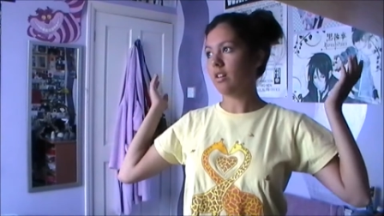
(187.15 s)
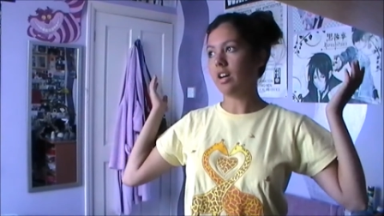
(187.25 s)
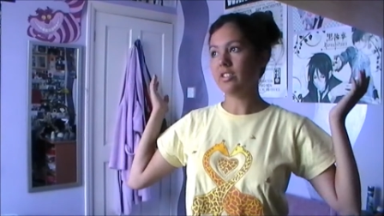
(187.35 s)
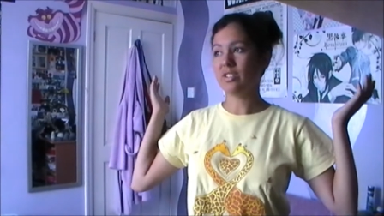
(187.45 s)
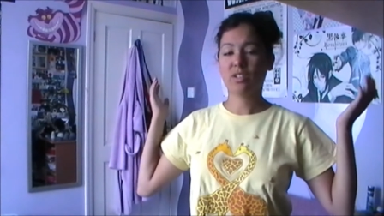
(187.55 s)

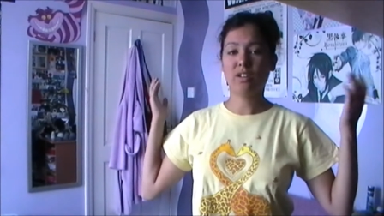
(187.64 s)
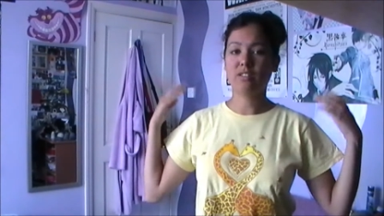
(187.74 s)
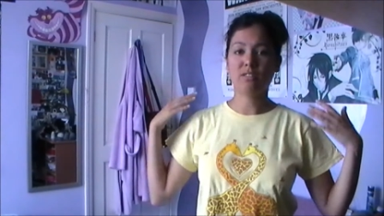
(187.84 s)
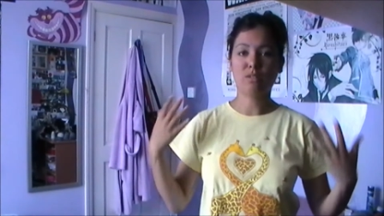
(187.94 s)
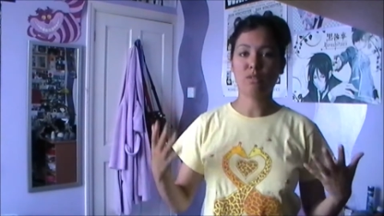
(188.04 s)
I just
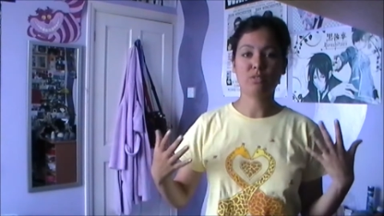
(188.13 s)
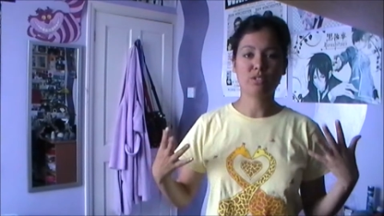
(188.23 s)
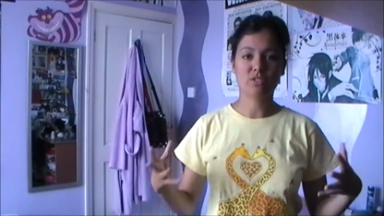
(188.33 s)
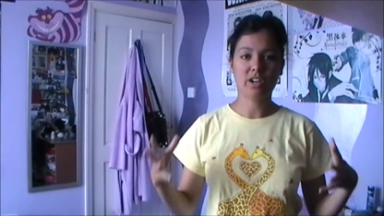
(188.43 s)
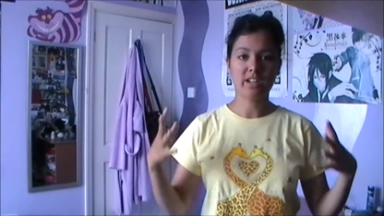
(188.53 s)
couldn't
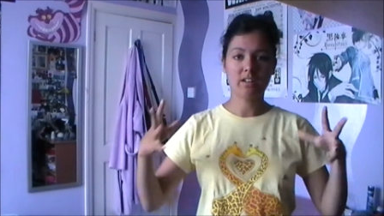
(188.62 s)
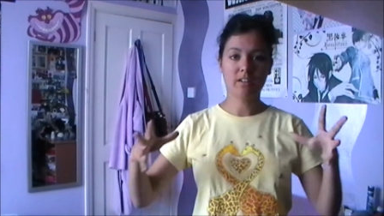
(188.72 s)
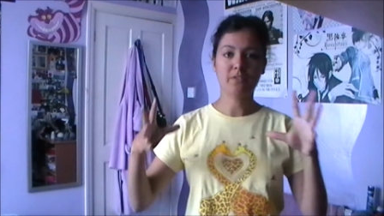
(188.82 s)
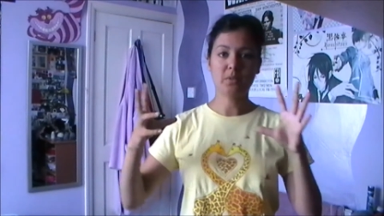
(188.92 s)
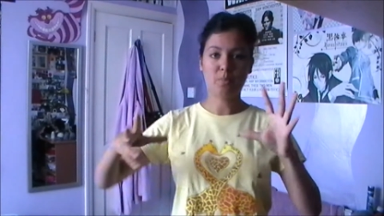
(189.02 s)
concentrate
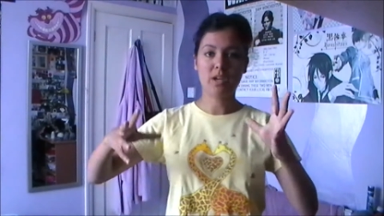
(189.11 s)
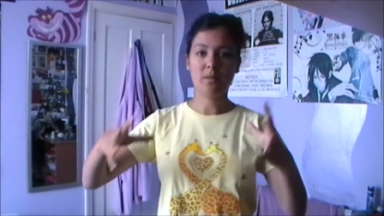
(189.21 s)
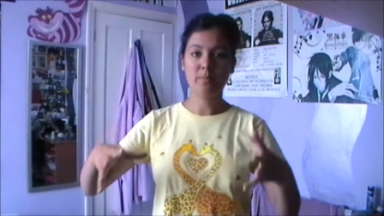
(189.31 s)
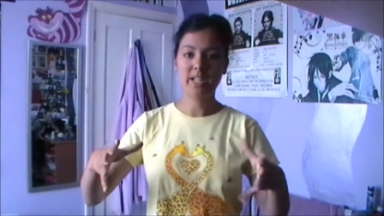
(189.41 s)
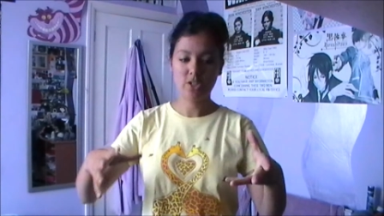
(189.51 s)
enough to
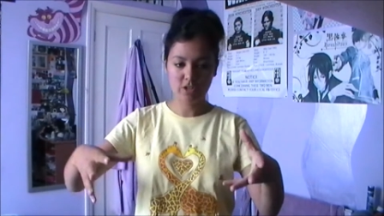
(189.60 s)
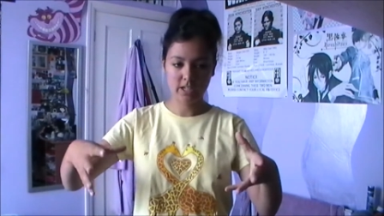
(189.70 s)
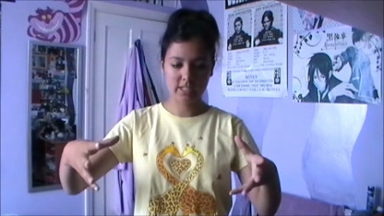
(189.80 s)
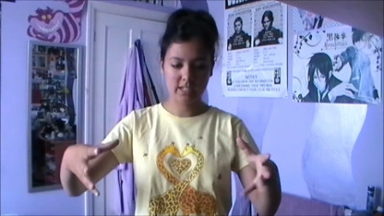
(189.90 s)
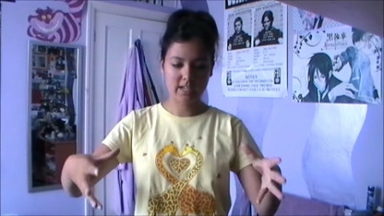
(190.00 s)
become
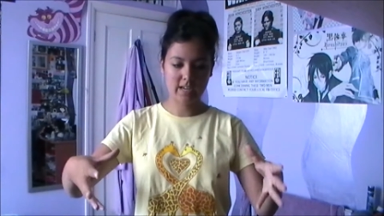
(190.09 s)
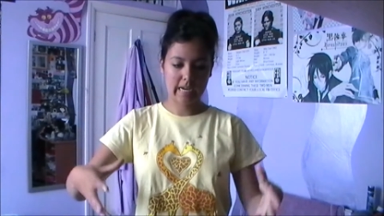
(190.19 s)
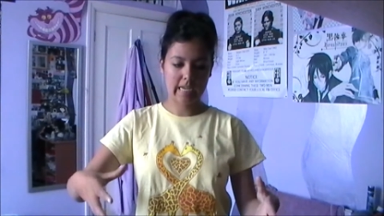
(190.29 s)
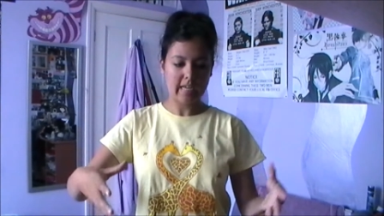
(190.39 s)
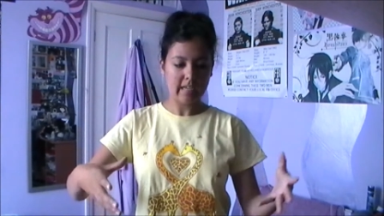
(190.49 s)
interested
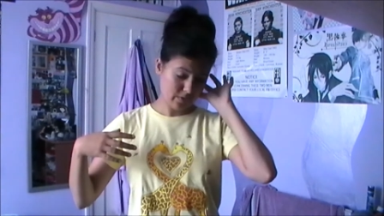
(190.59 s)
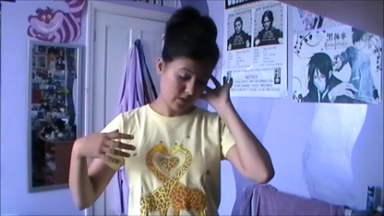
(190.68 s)
in it.